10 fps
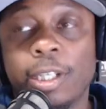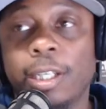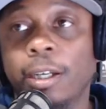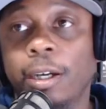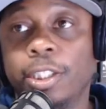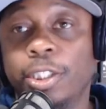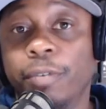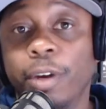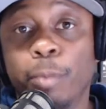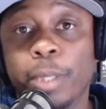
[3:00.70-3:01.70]

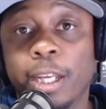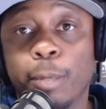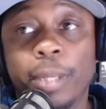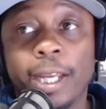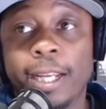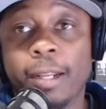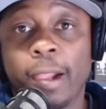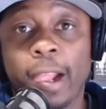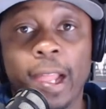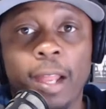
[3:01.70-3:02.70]
JaVale McGee played
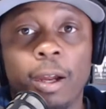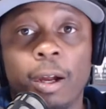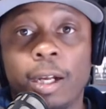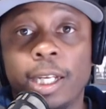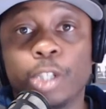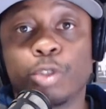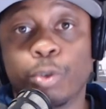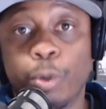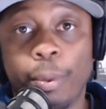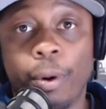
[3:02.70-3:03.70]

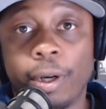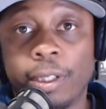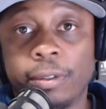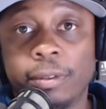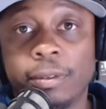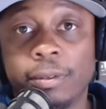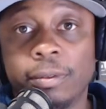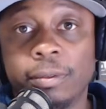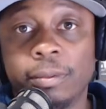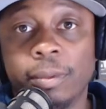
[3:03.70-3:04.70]
integral part
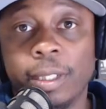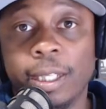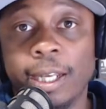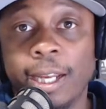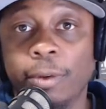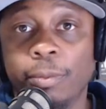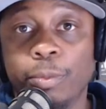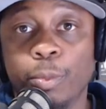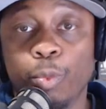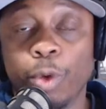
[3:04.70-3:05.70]
in
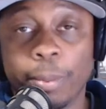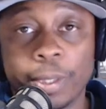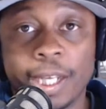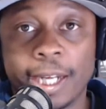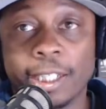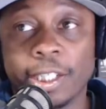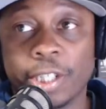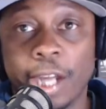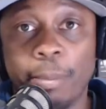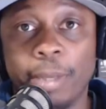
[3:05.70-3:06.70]
rim protecting and
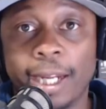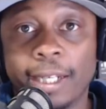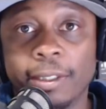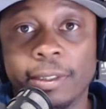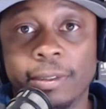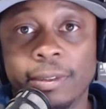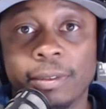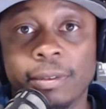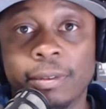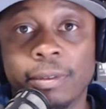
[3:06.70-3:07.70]
shot blocking.
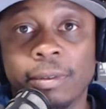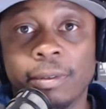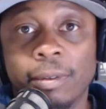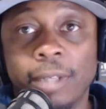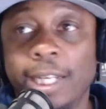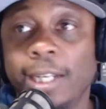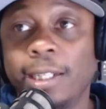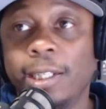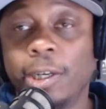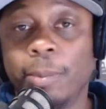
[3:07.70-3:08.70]
He didn't
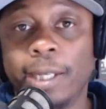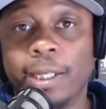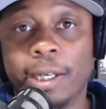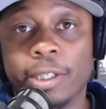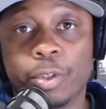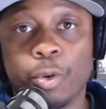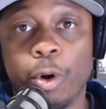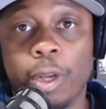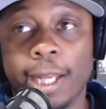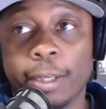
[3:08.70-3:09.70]
need to come out there and
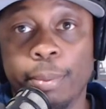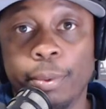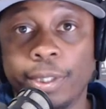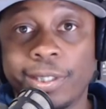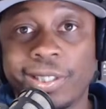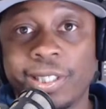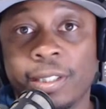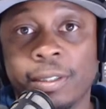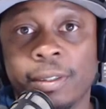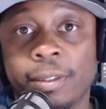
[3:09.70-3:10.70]
score a lot of points,
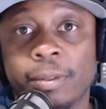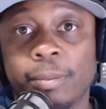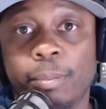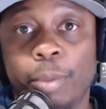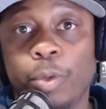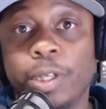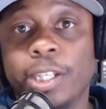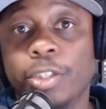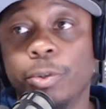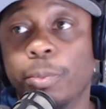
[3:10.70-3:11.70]
but we
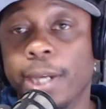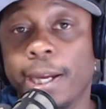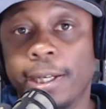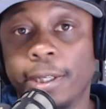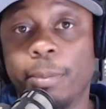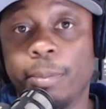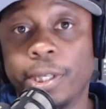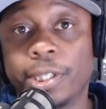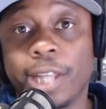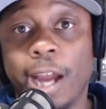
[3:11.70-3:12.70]
need you to be out here and be
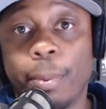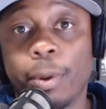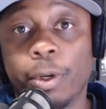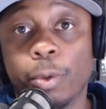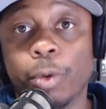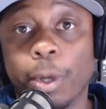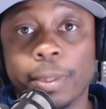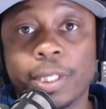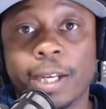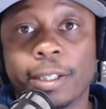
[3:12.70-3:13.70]
a stopper and a rim
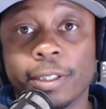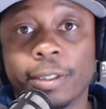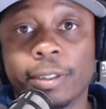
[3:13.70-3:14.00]
protector,